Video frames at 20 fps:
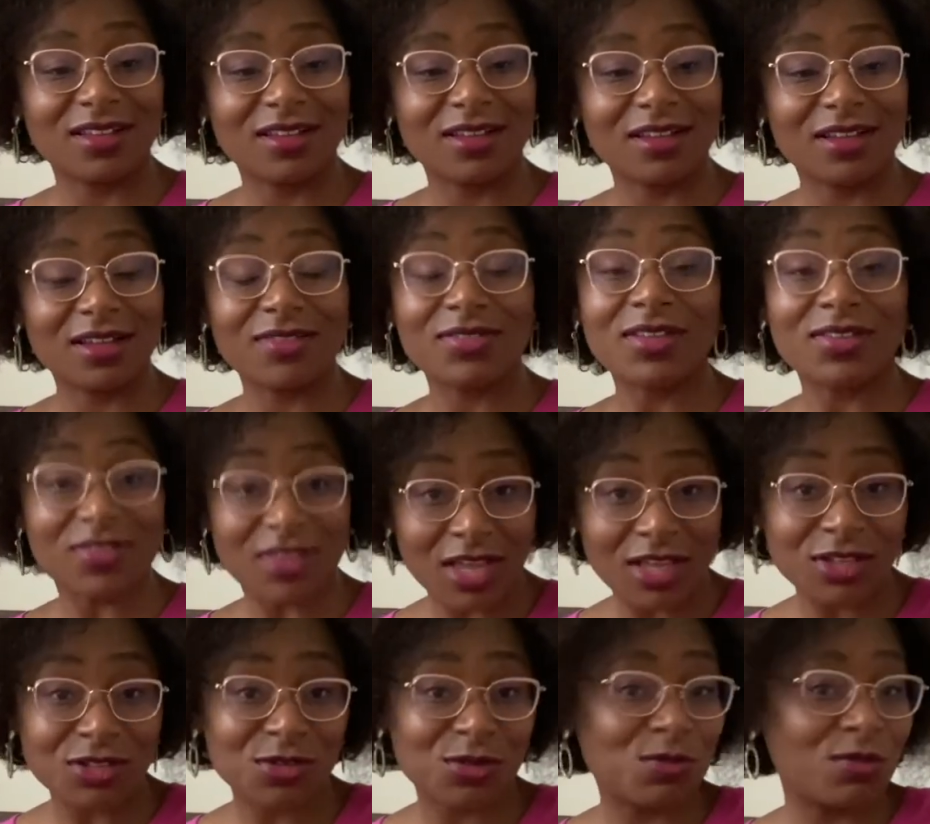And then they
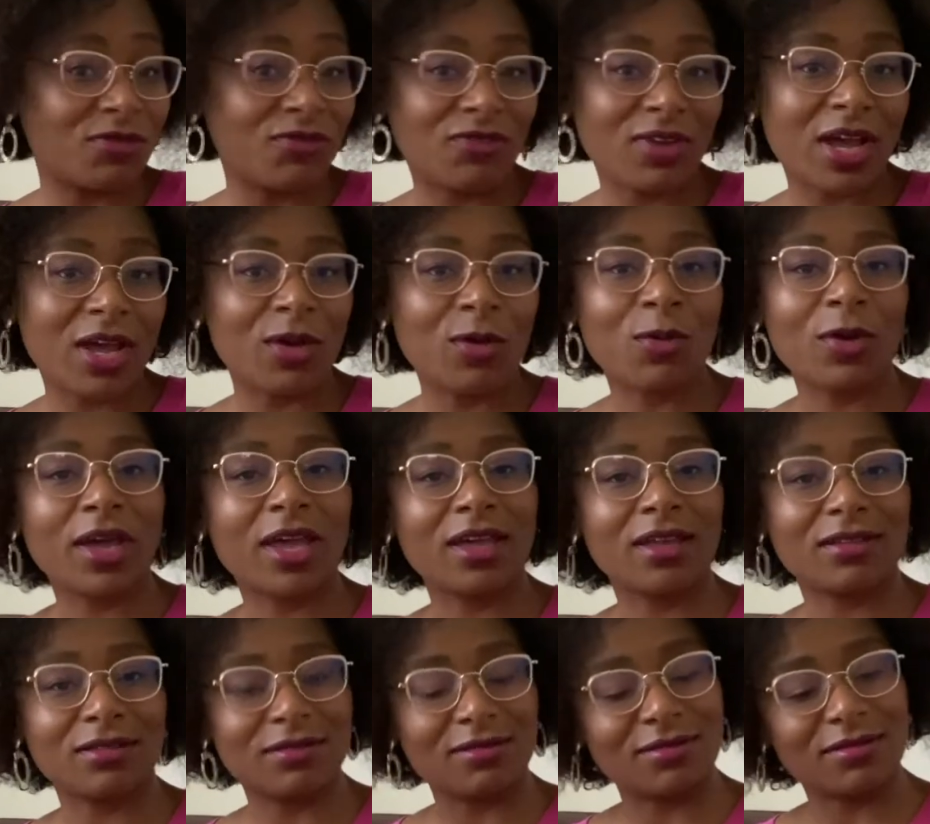too will fly away.
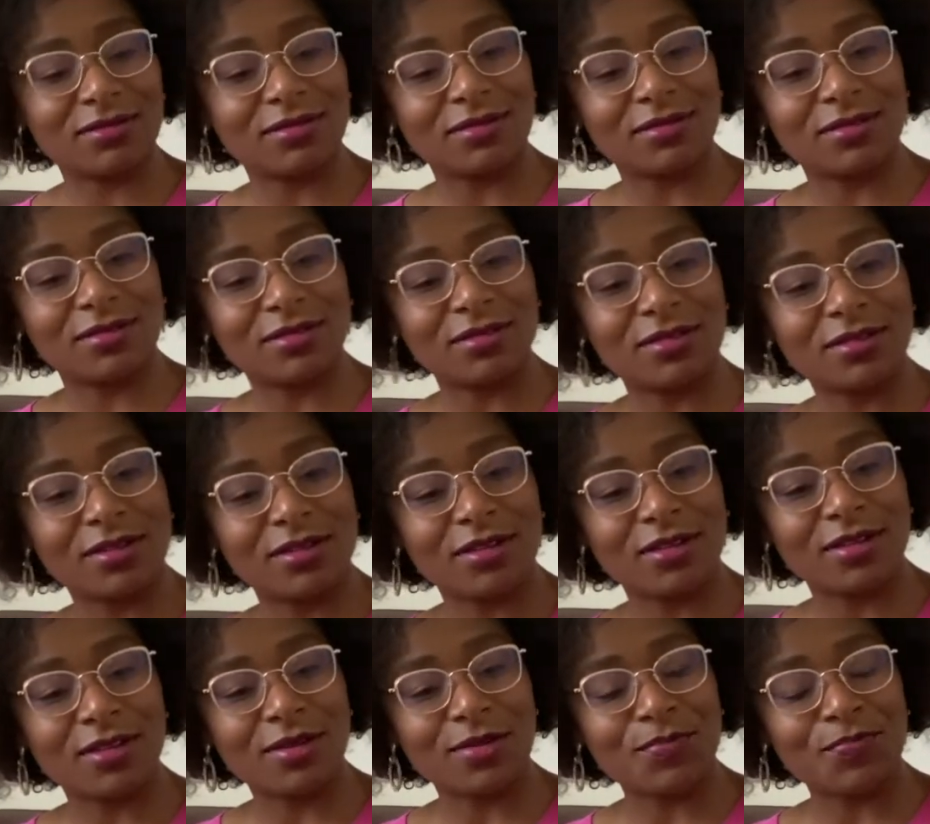
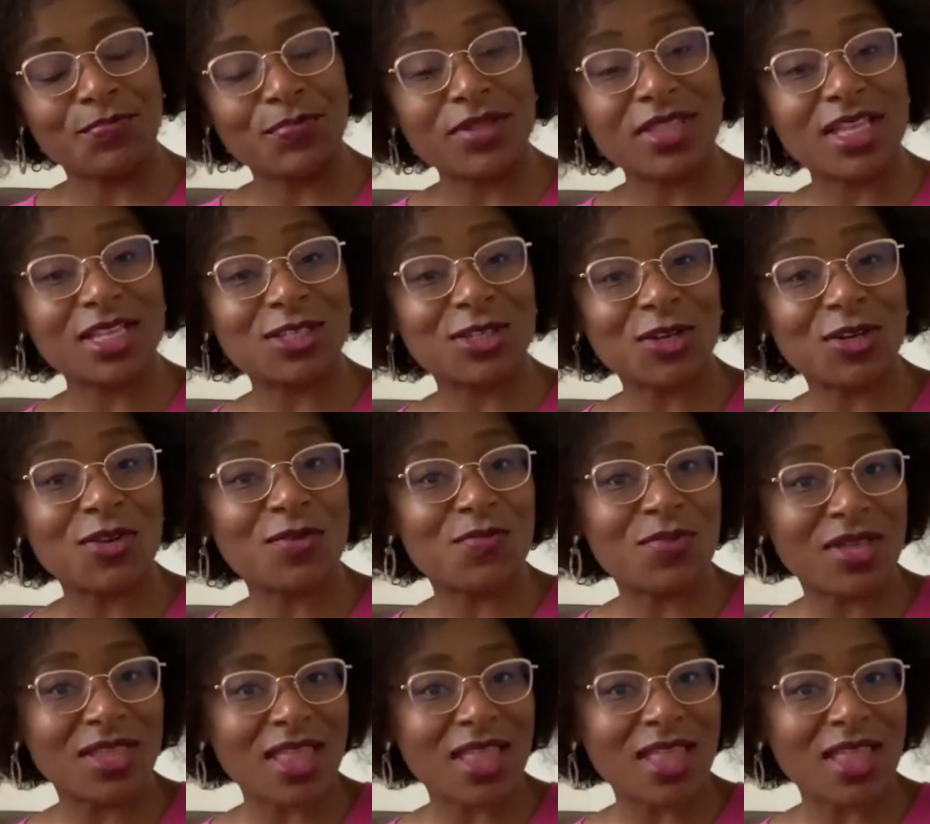But there's going to be